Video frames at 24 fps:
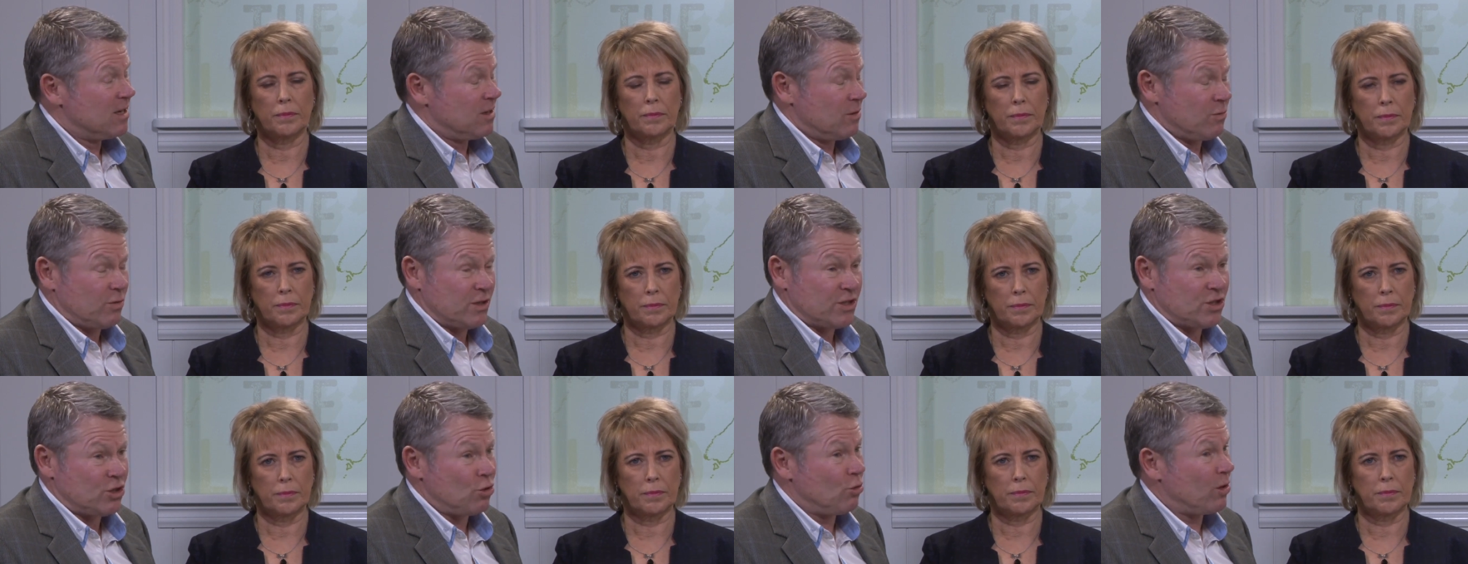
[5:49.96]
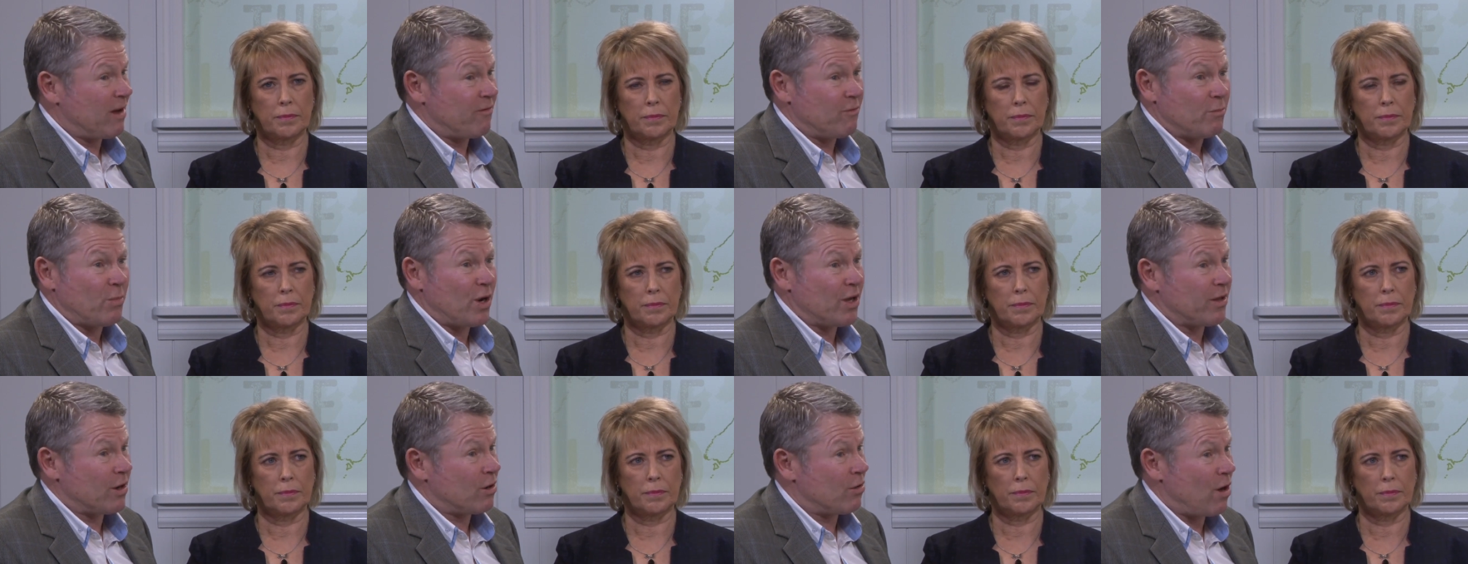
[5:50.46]
Speaker 1: We're still governed
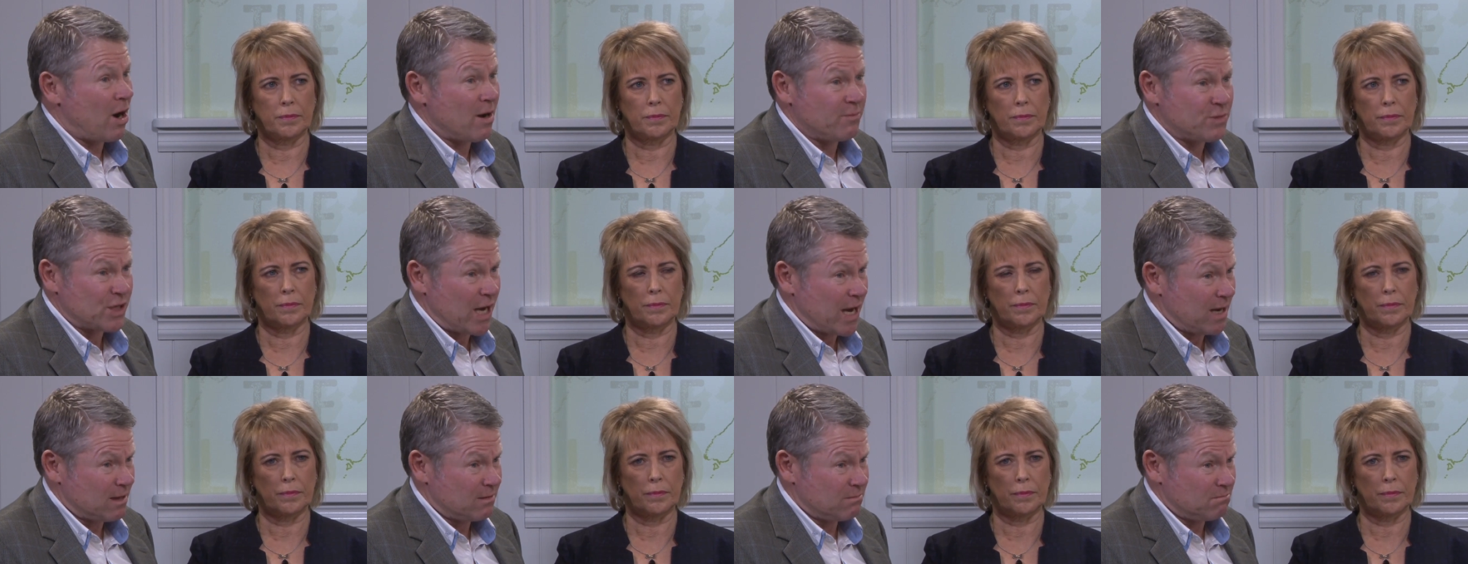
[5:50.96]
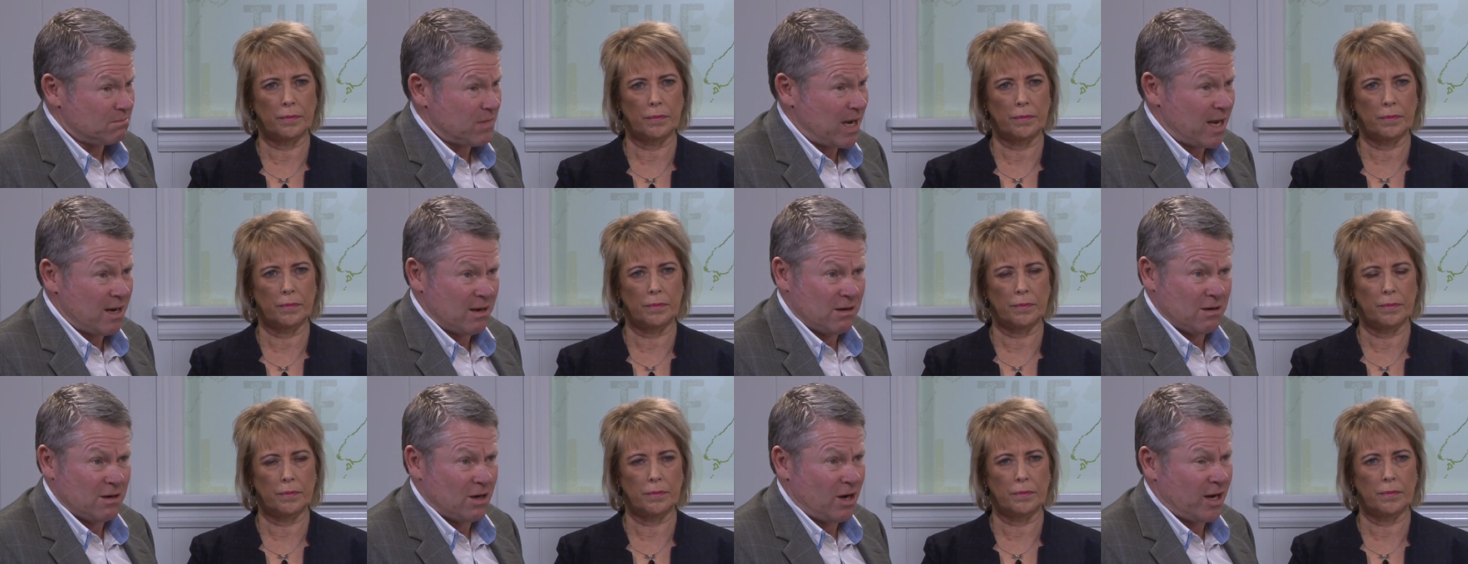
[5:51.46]
by the Crimes Act
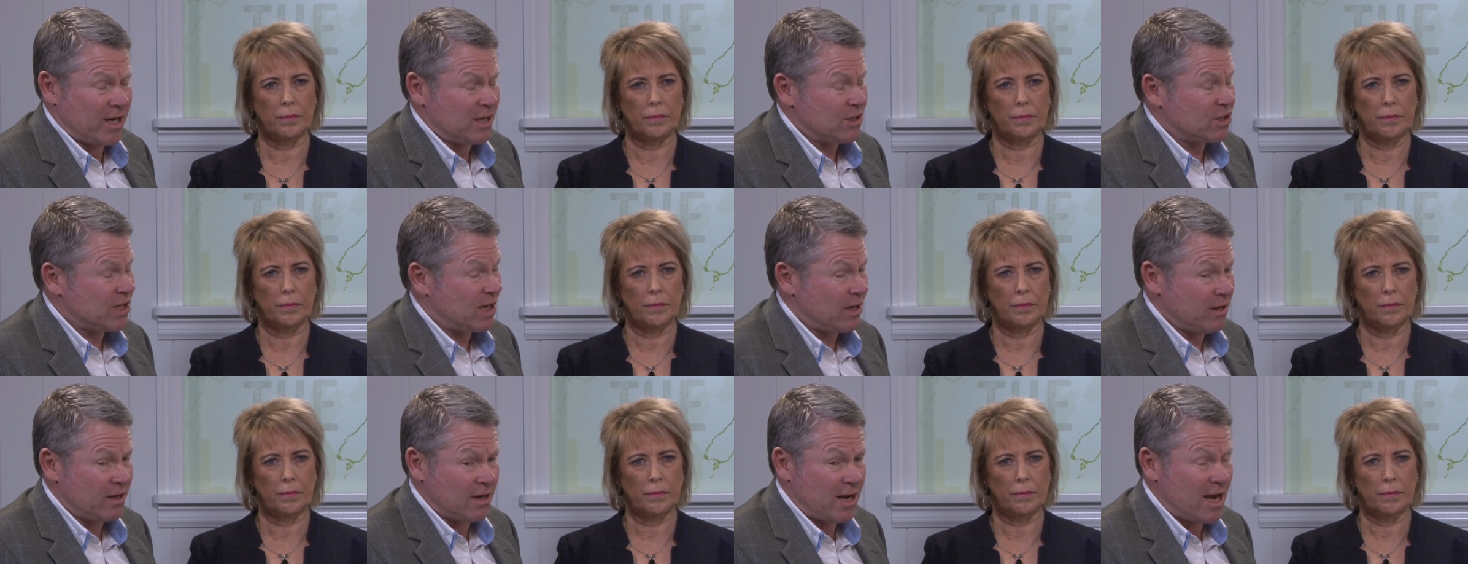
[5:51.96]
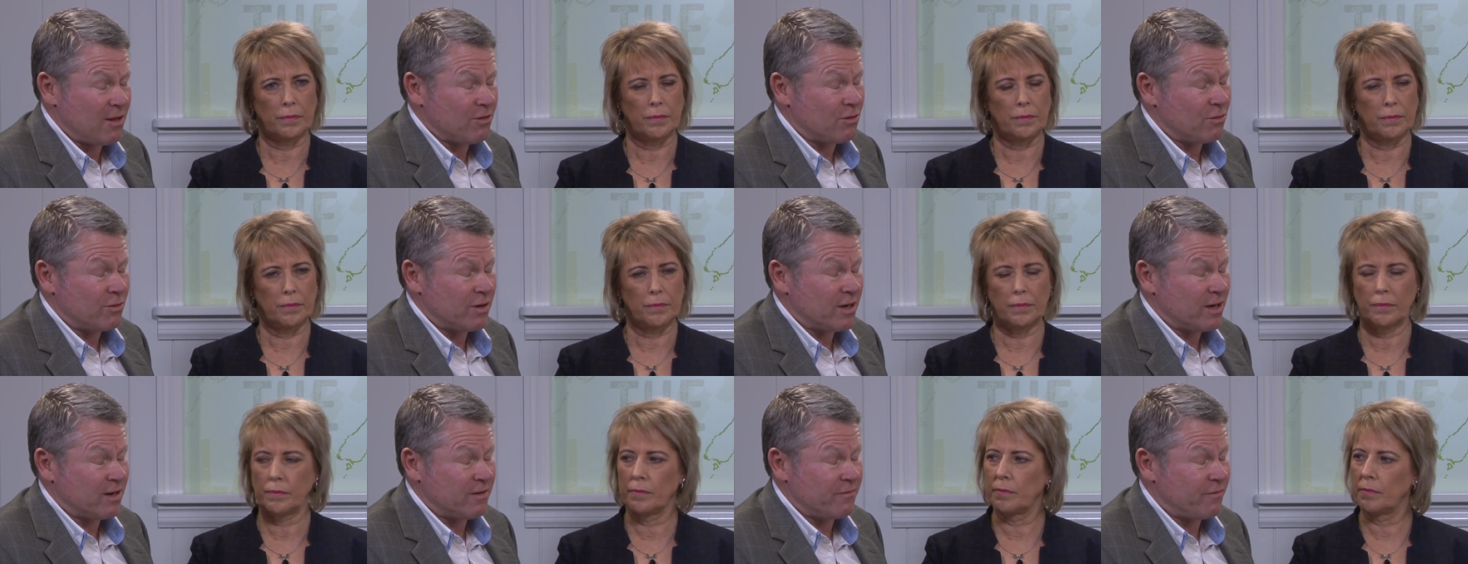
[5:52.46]
and I can tell you now, there
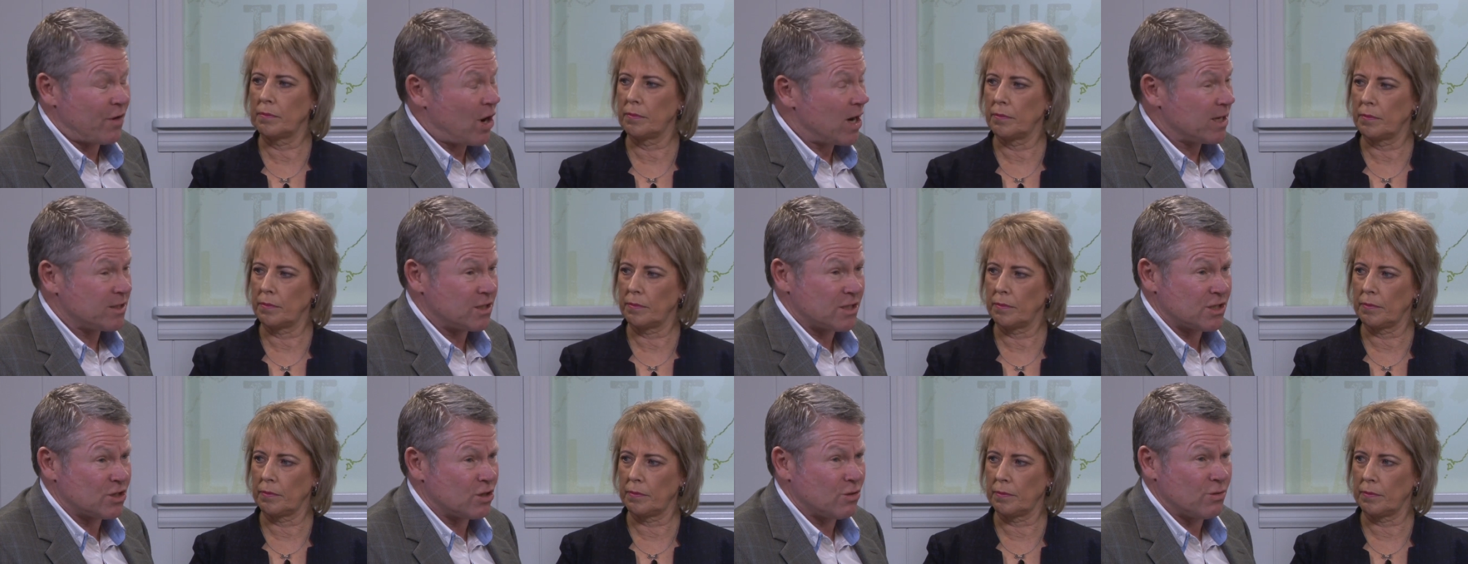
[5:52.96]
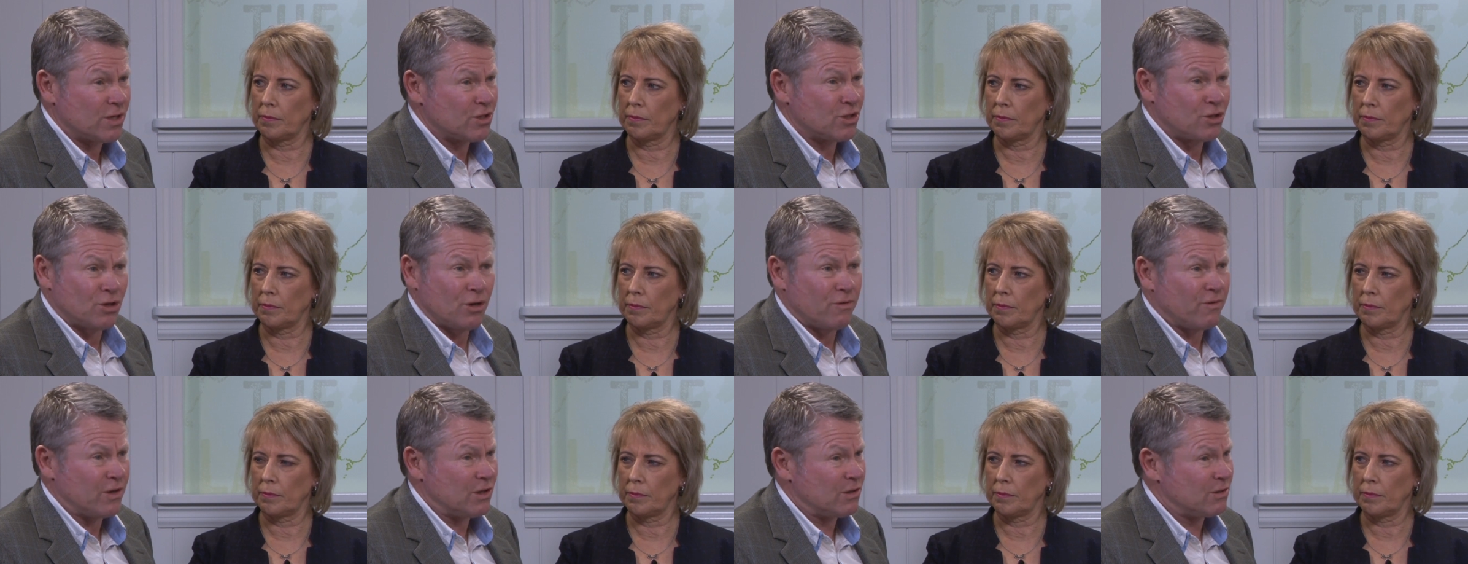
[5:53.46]
are advisors who are
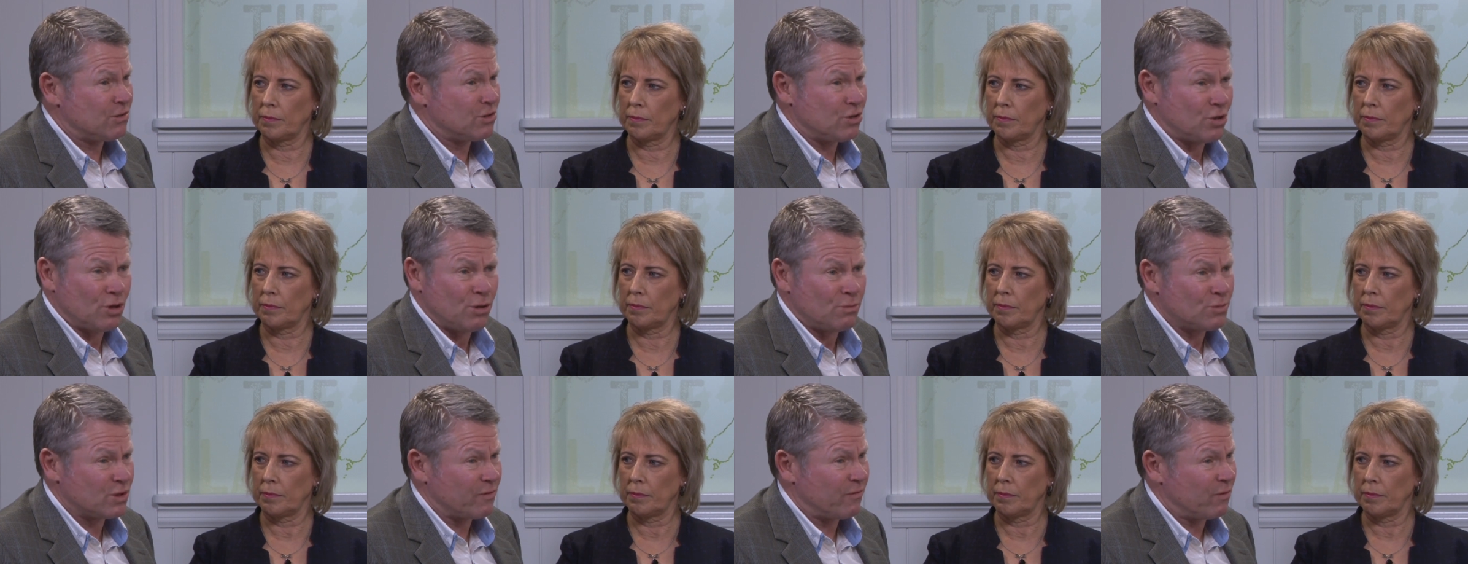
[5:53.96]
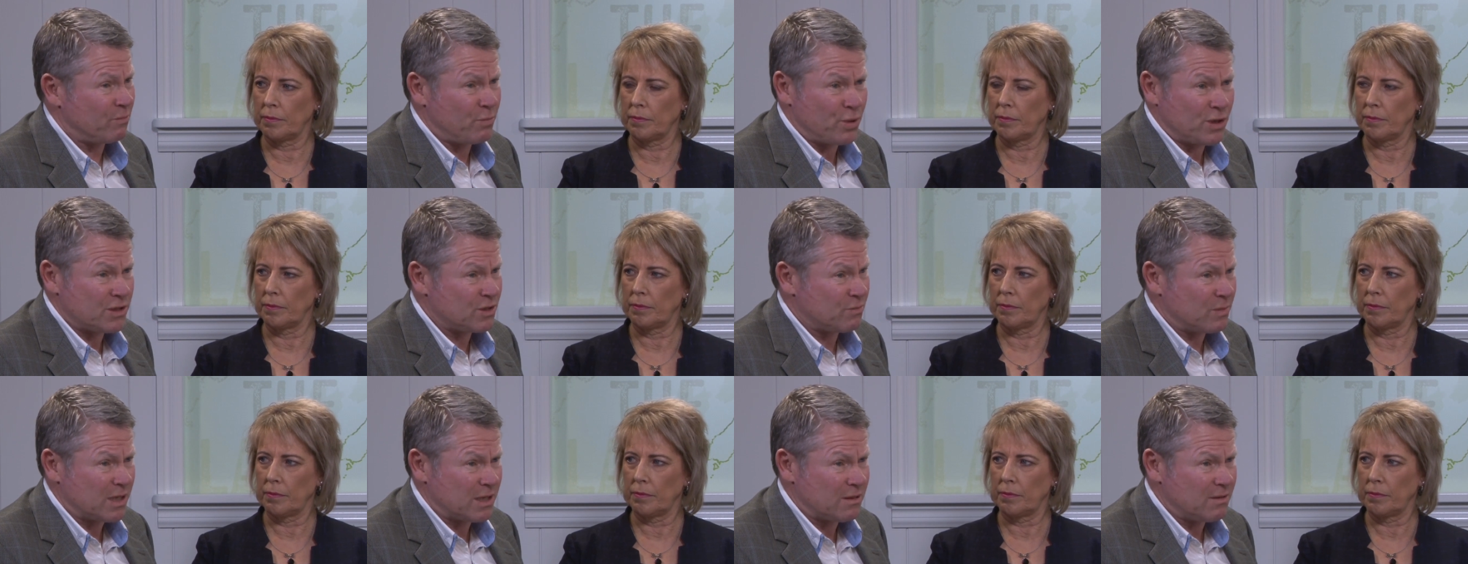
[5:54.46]
serving terms of
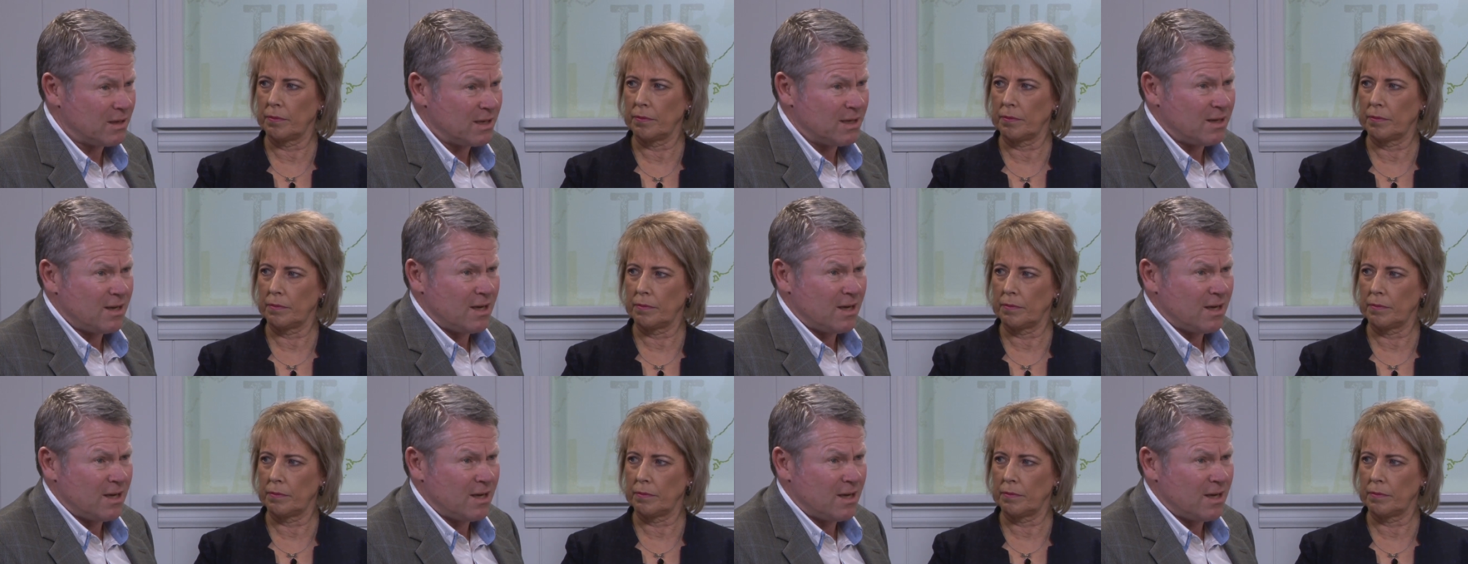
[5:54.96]
imprisonment